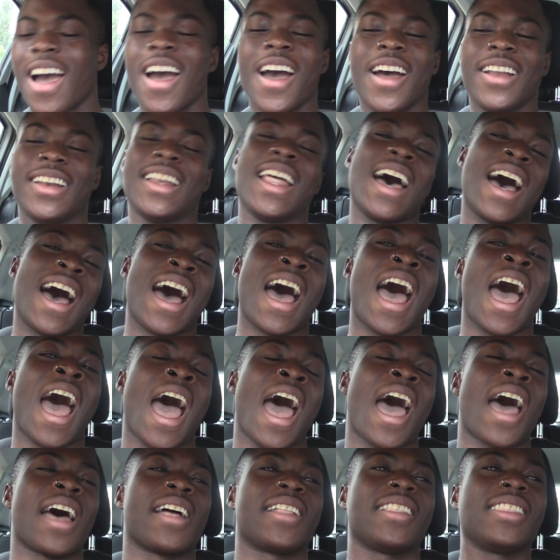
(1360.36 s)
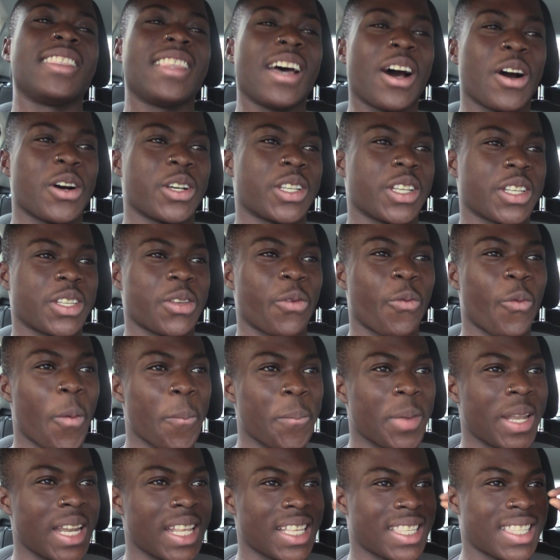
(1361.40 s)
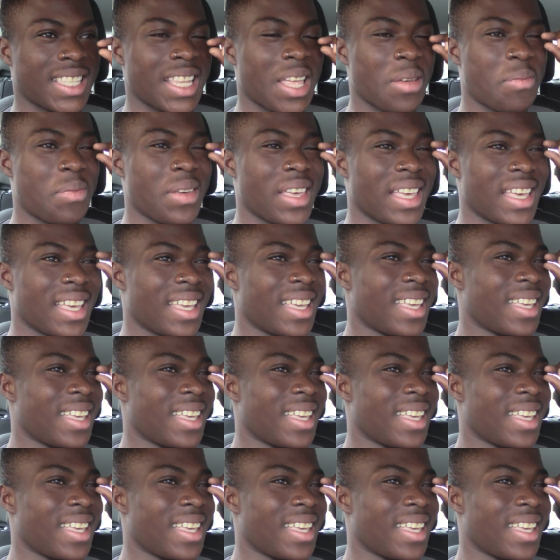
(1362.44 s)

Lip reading: Nah, that was just a 1 minute snippet.